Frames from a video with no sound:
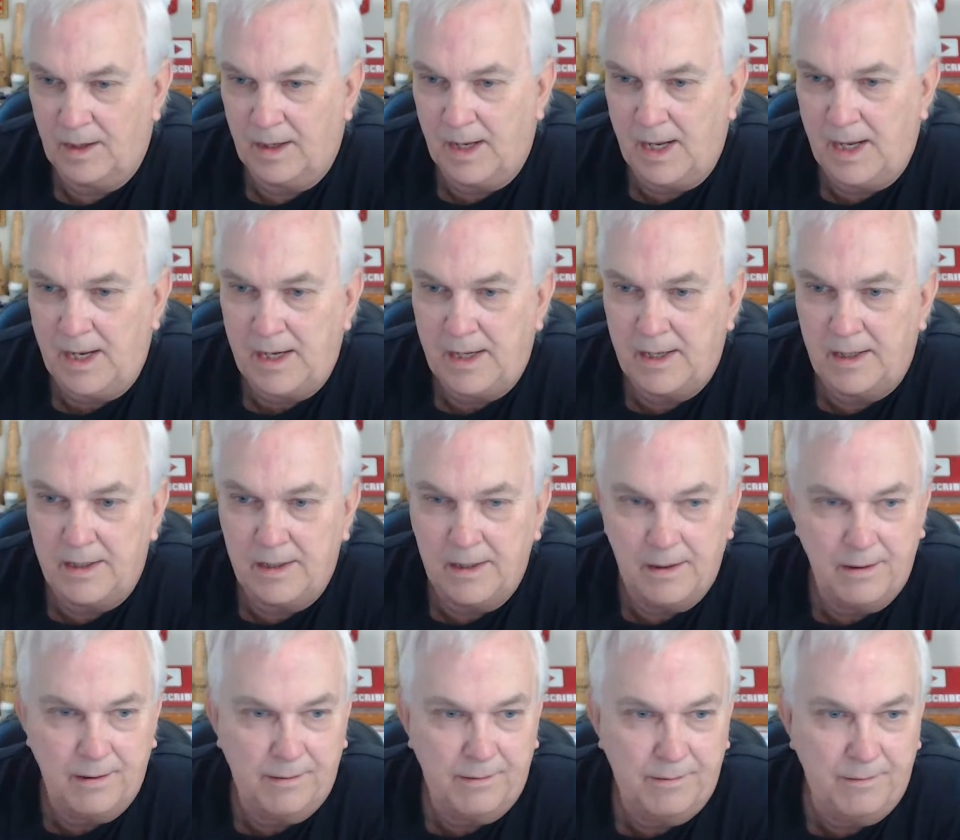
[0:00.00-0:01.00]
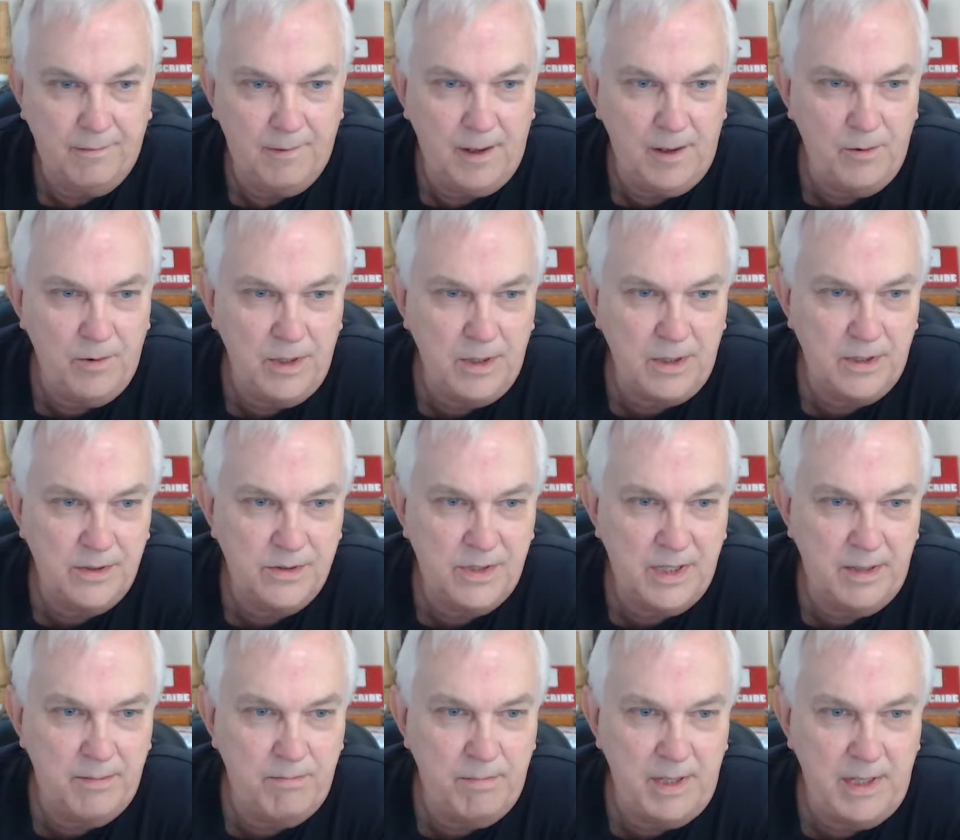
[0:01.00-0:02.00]
hey, Ray Wicker
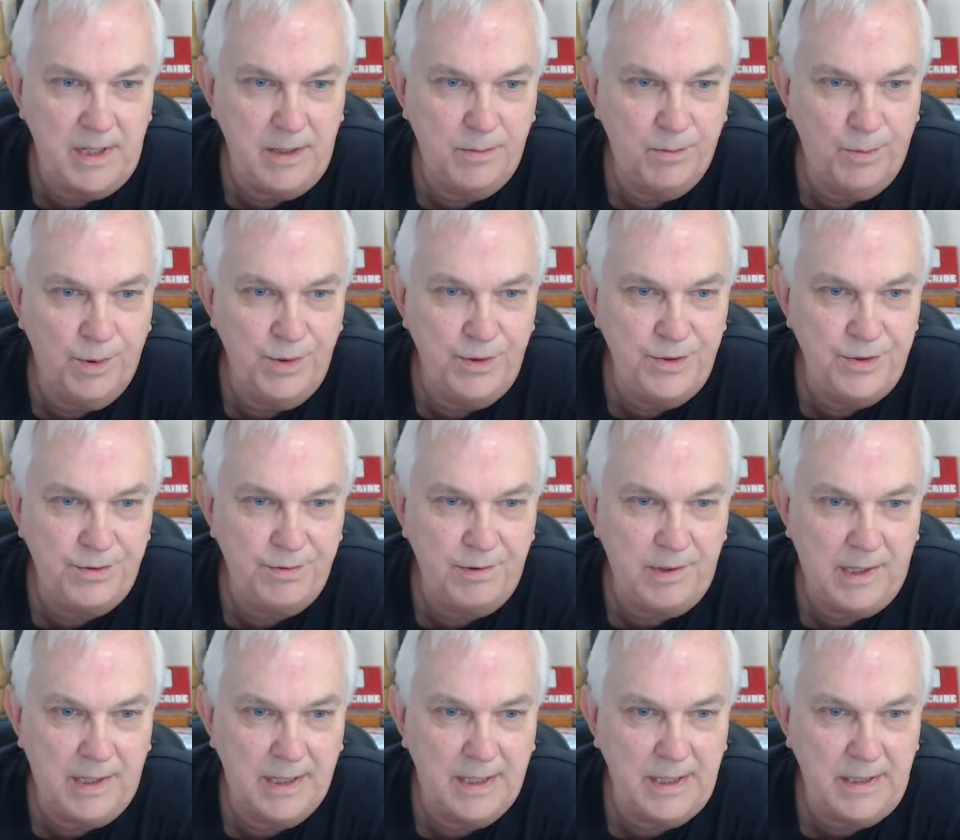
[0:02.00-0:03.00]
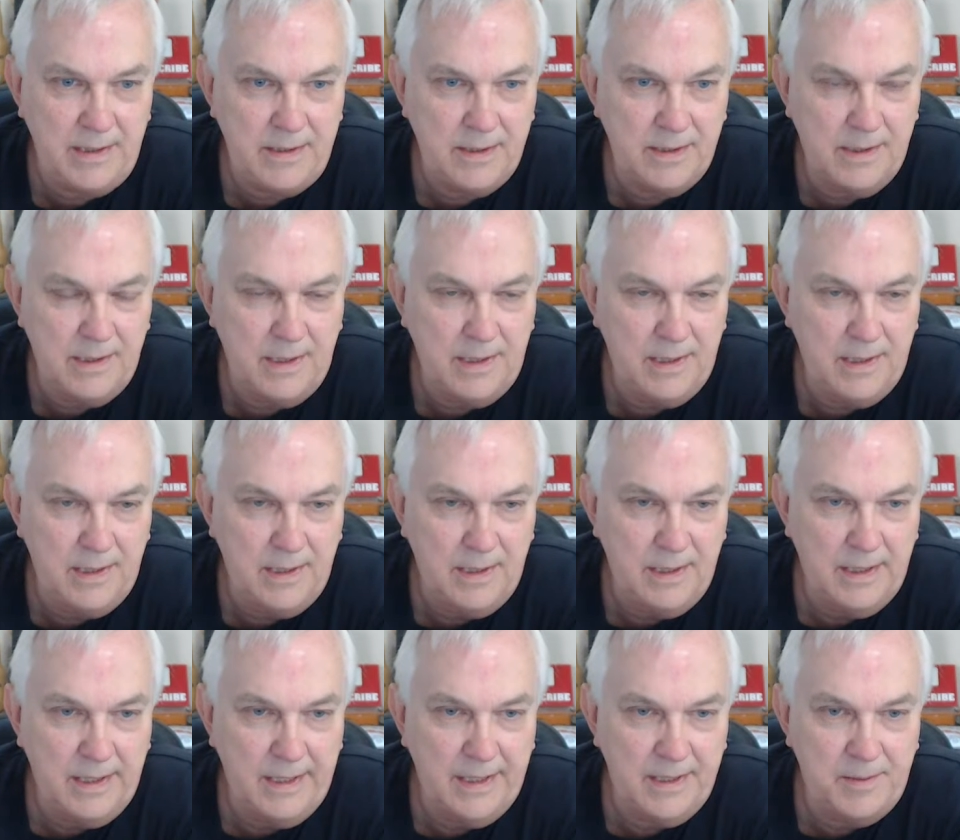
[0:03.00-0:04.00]
said, me and Bruce Wright
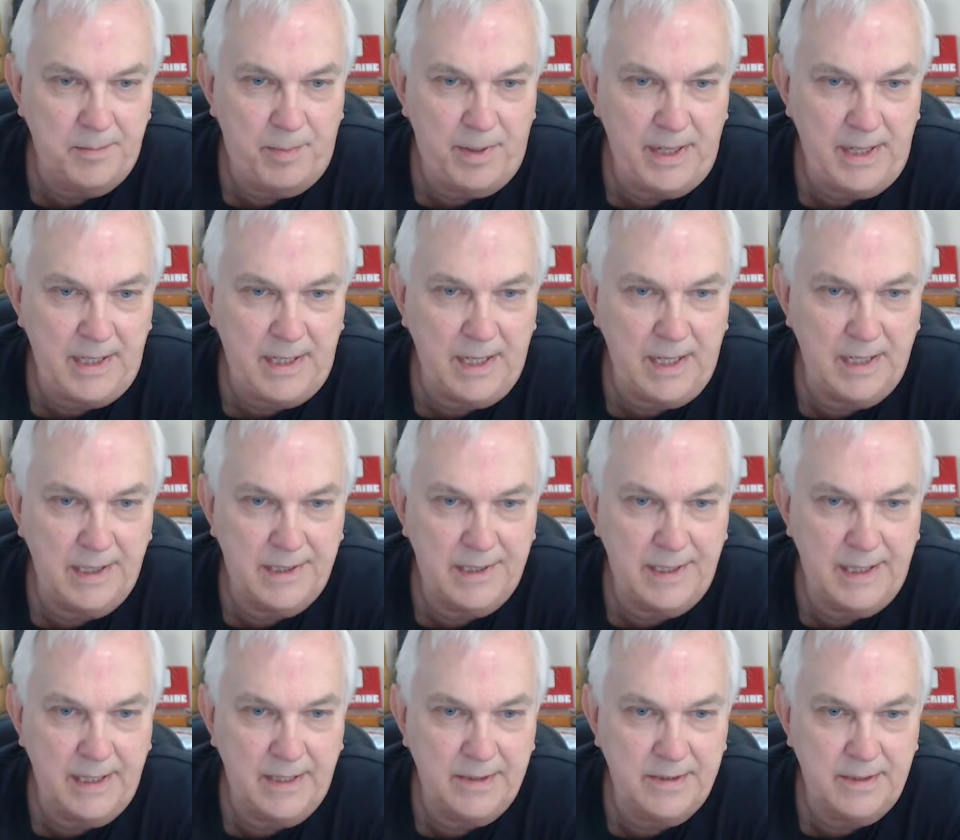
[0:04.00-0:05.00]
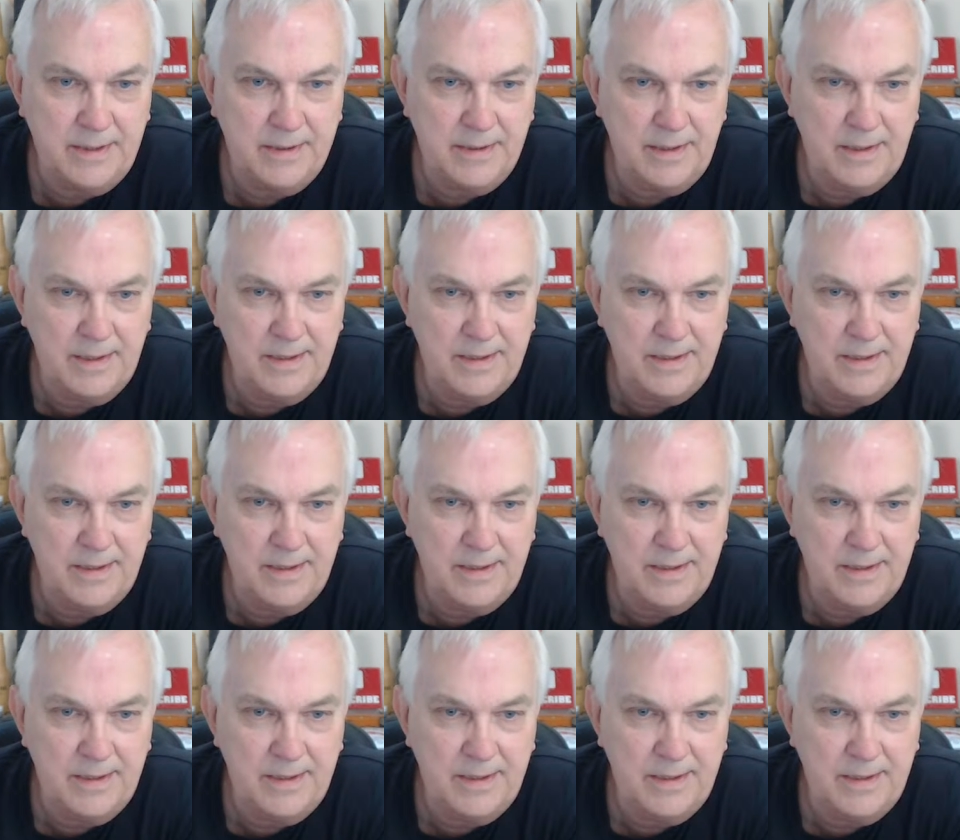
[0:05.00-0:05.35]
at the Pancake House.